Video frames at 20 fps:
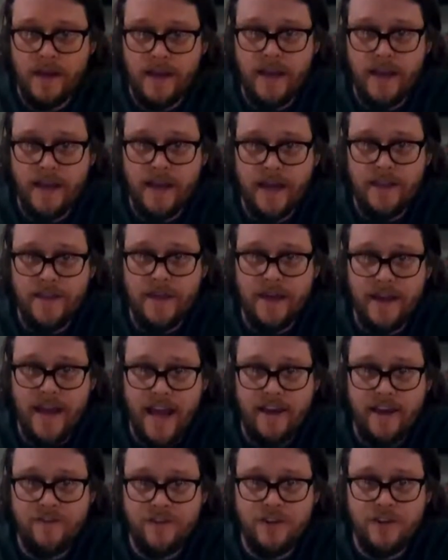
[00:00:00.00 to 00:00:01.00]
And then
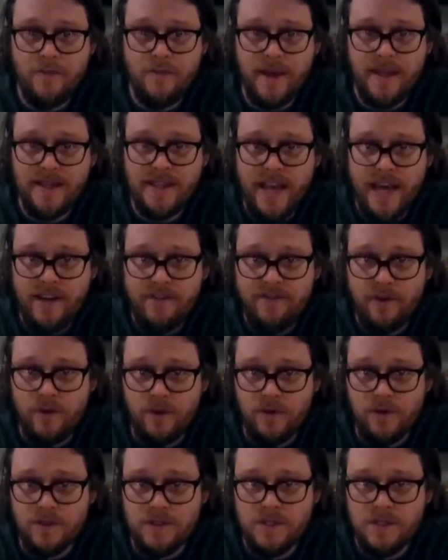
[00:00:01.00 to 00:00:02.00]
after you make that
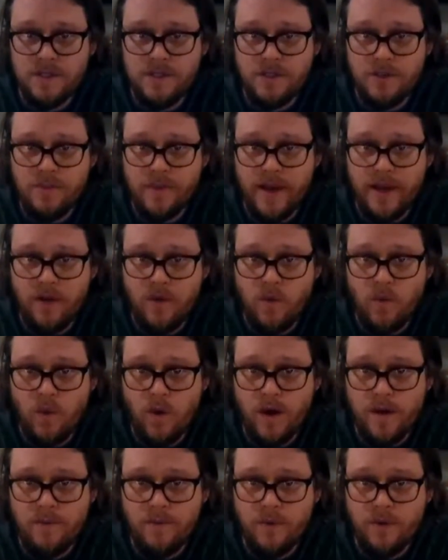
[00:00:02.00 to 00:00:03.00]
fold, you make
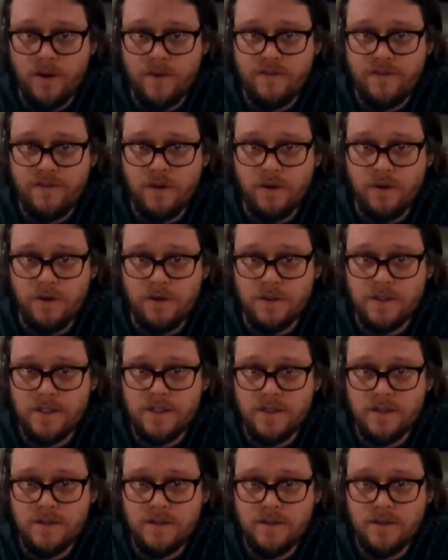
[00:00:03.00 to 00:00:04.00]
one more fold,
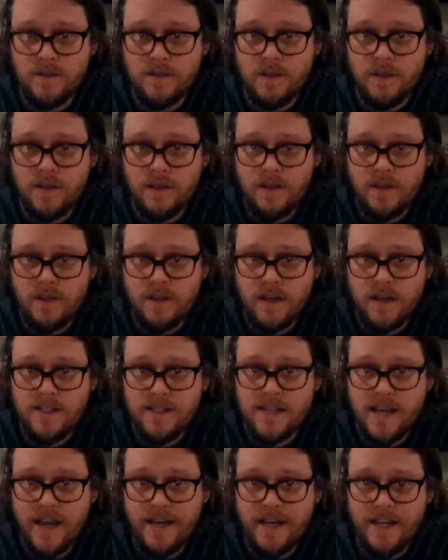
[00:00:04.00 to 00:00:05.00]
a
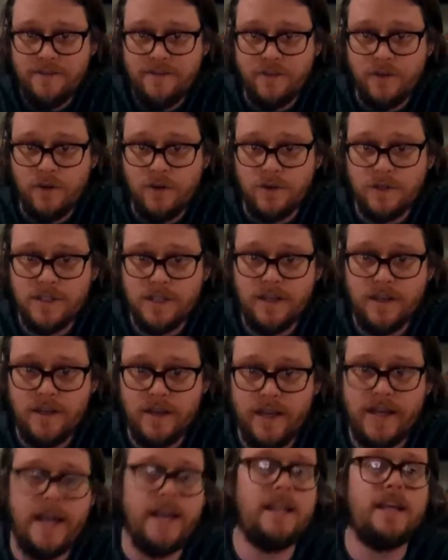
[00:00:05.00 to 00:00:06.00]
tiny fold.
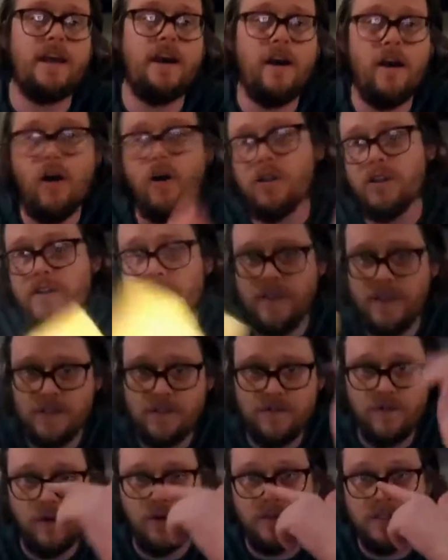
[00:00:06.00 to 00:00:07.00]
And all of these
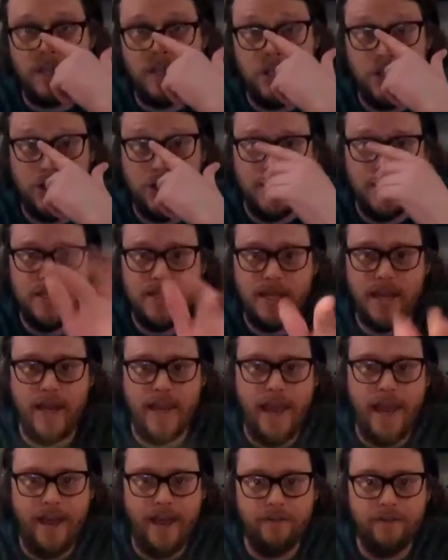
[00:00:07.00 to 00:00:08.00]
folds, I should say,
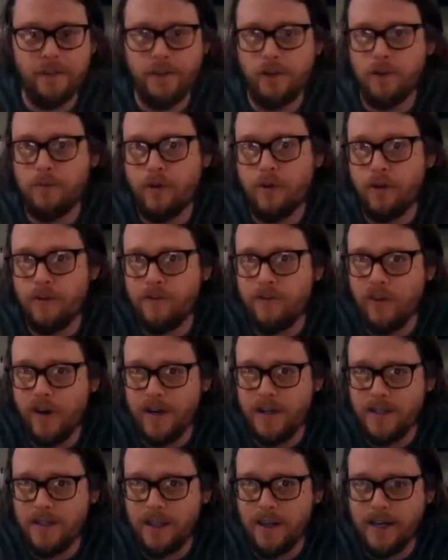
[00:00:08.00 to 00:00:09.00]
have a little
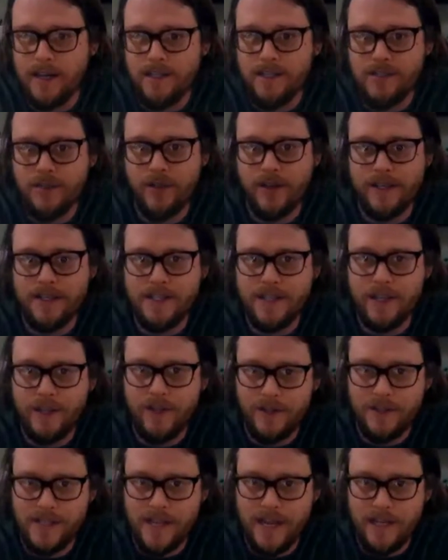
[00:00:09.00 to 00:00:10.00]
perforated line so it can tell you
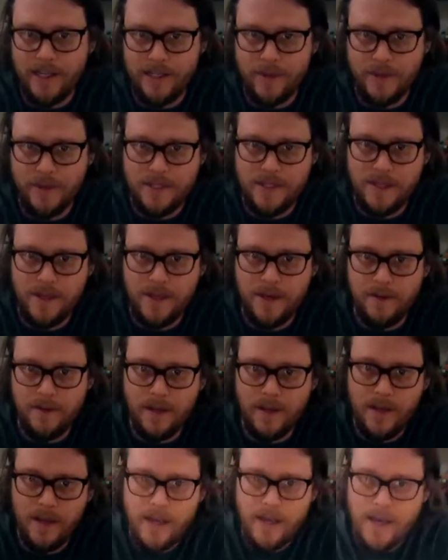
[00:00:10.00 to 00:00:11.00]
exactly what to do.
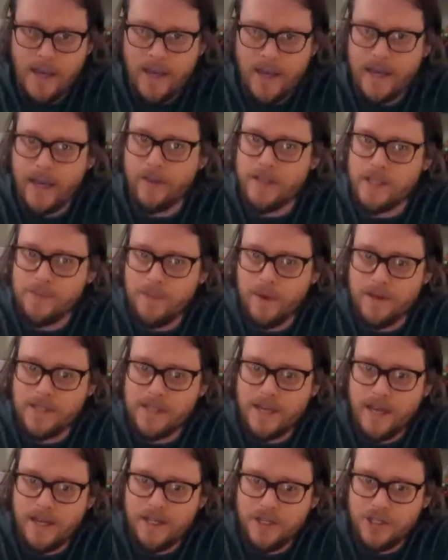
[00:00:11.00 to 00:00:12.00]
Now this part's
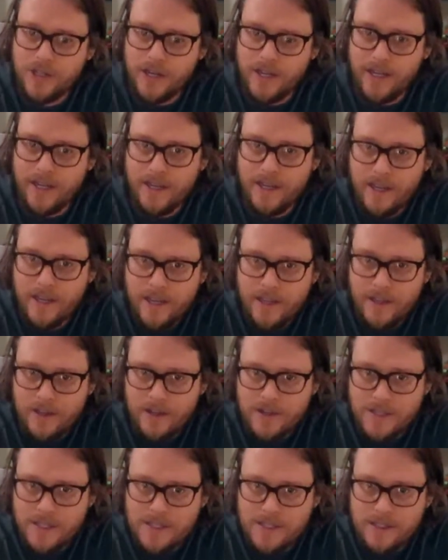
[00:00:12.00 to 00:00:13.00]
kind of tricky.
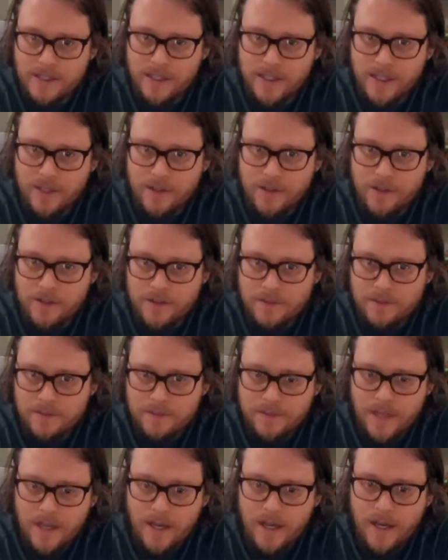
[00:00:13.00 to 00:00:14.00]
There's this little
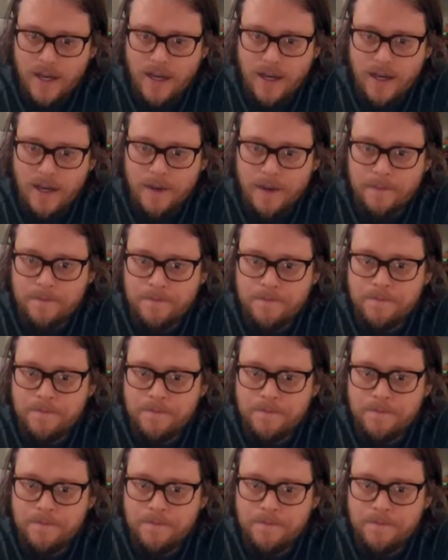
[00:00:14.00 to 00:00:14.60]
hole